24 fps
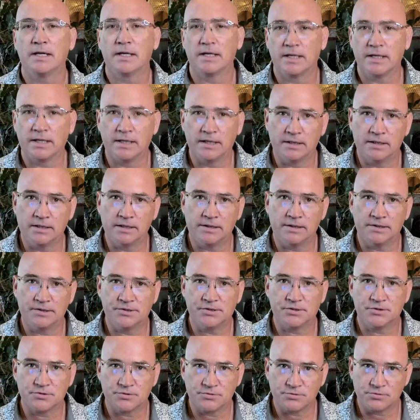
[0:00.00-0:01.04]
it
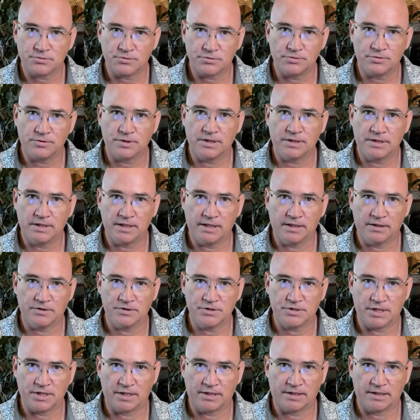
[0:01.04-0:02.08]
is truly the
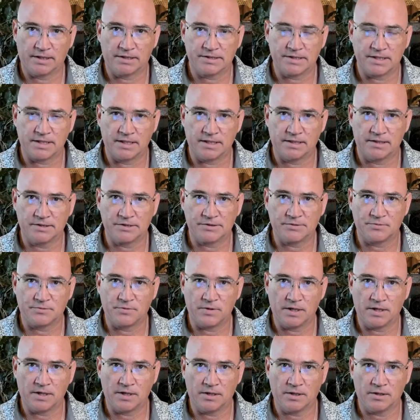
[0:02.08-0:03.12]
energetics is
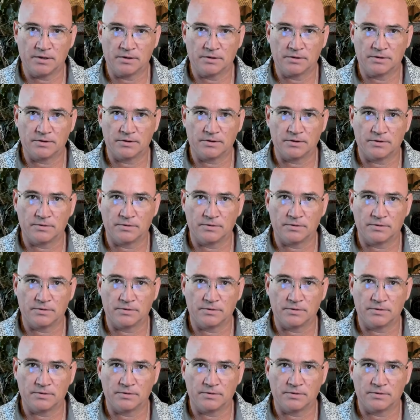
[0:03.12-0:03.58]
where